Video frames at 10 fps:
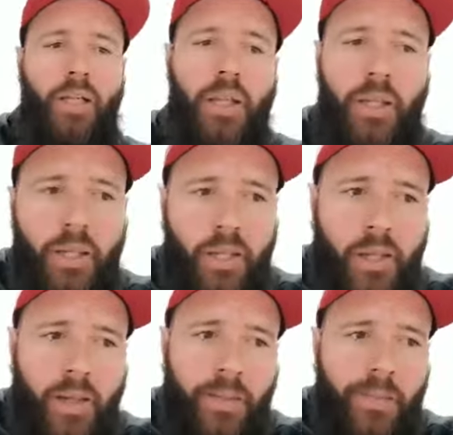
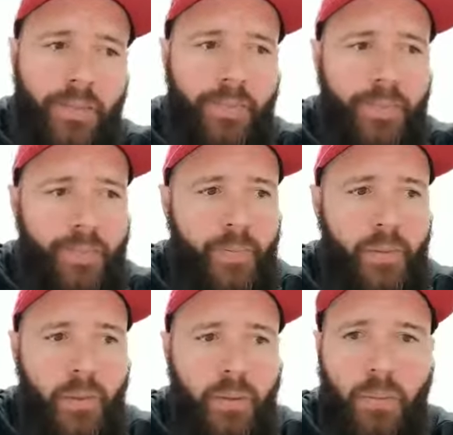then
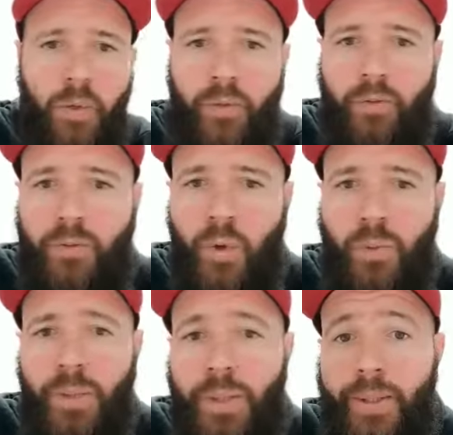moving
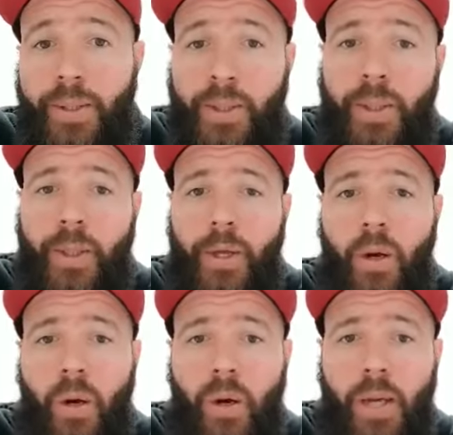forward,
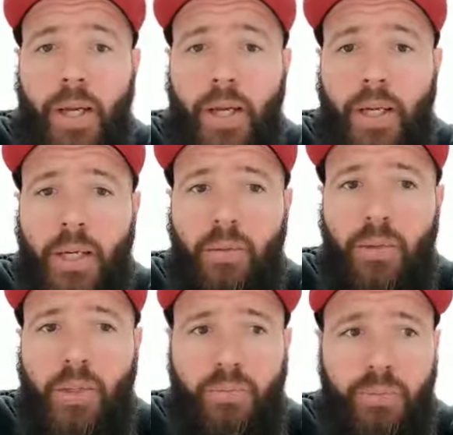I
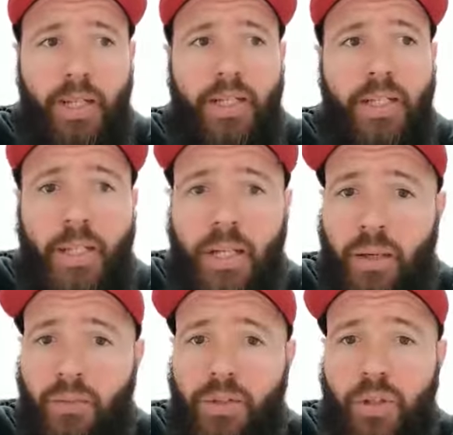was blessed
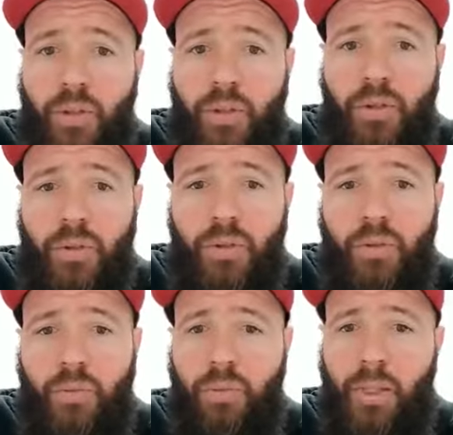enough
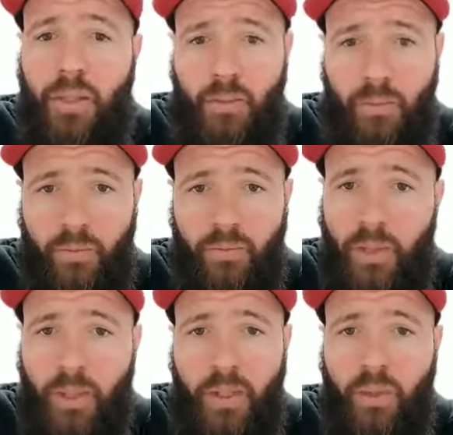to meet some
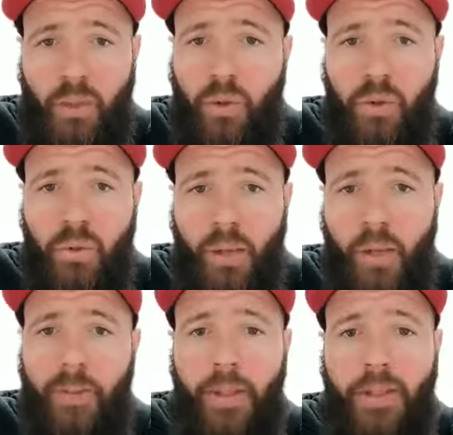really cool
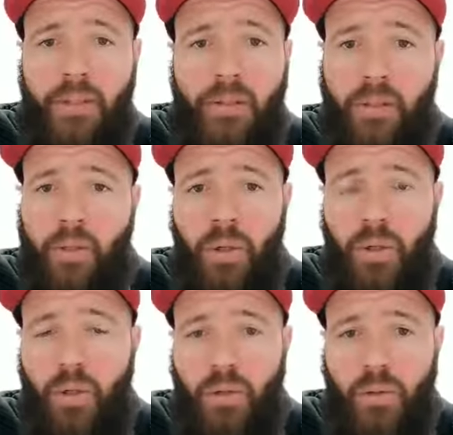hippies
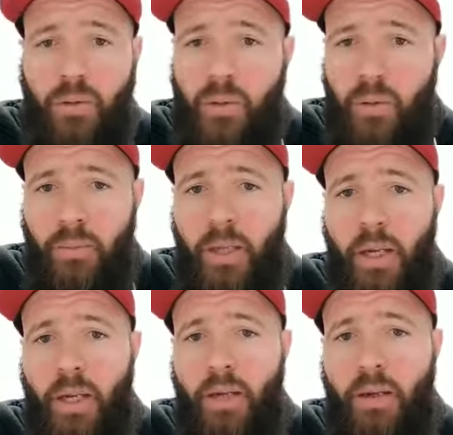who took
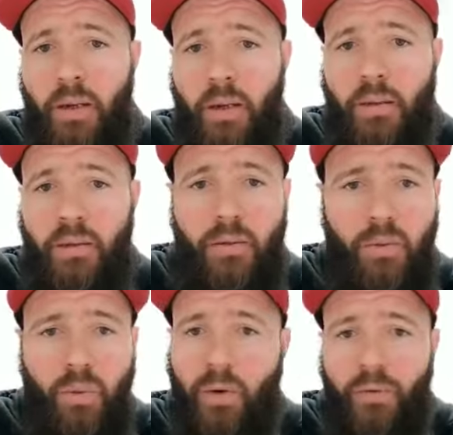me in
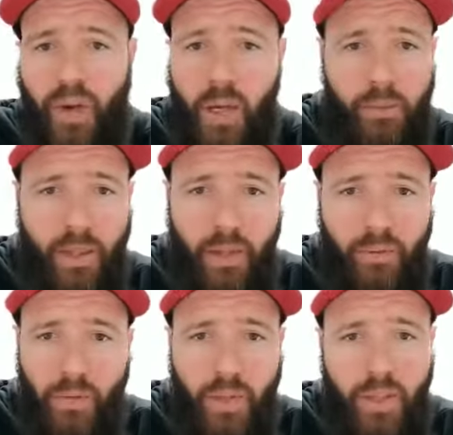and were family
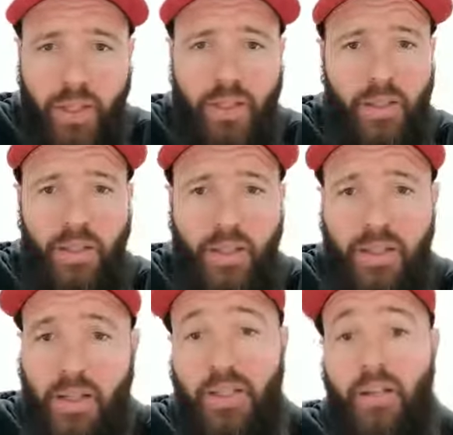for years and years,
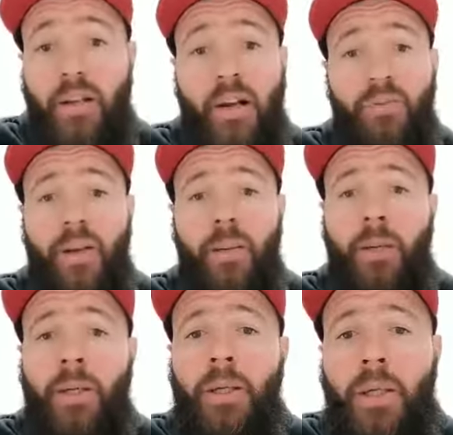and they still are family.